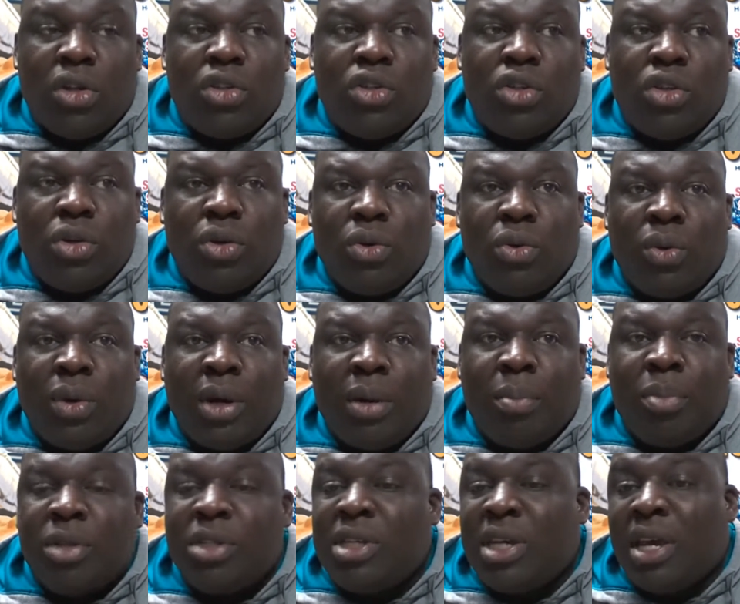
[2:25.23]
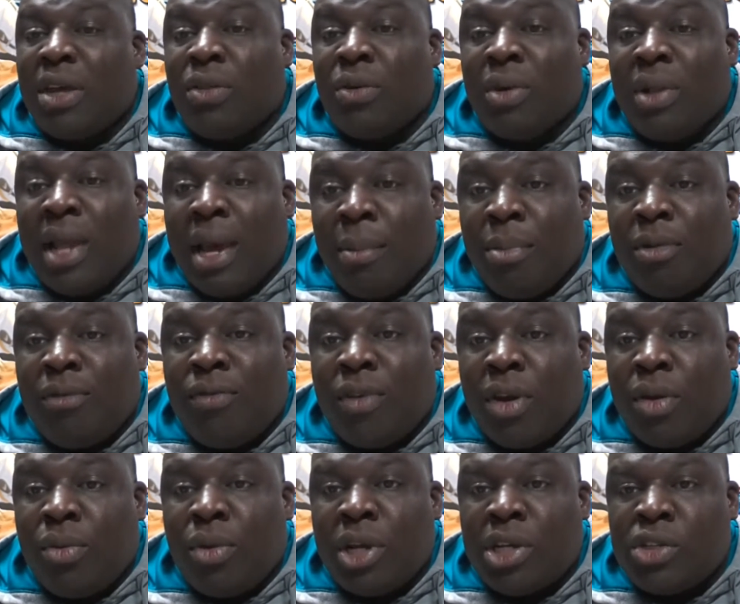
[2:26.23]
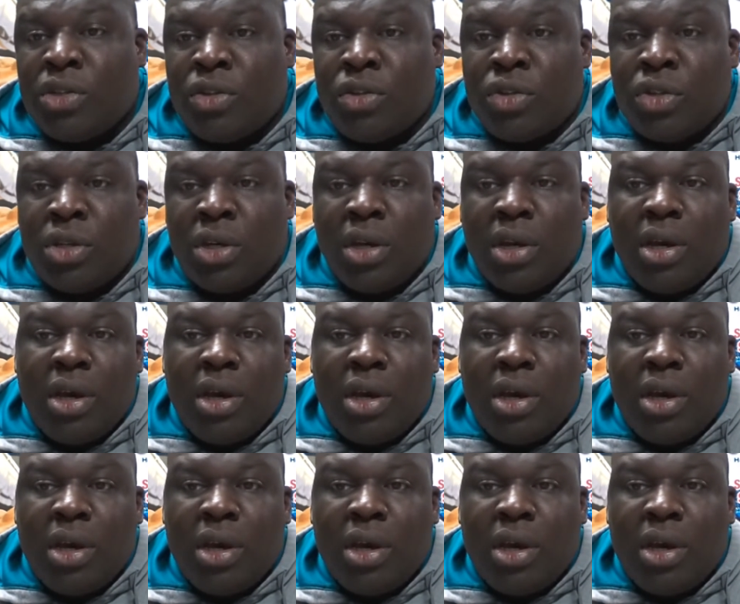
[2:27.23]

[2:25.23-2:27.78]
to put together elaborate fundraisers.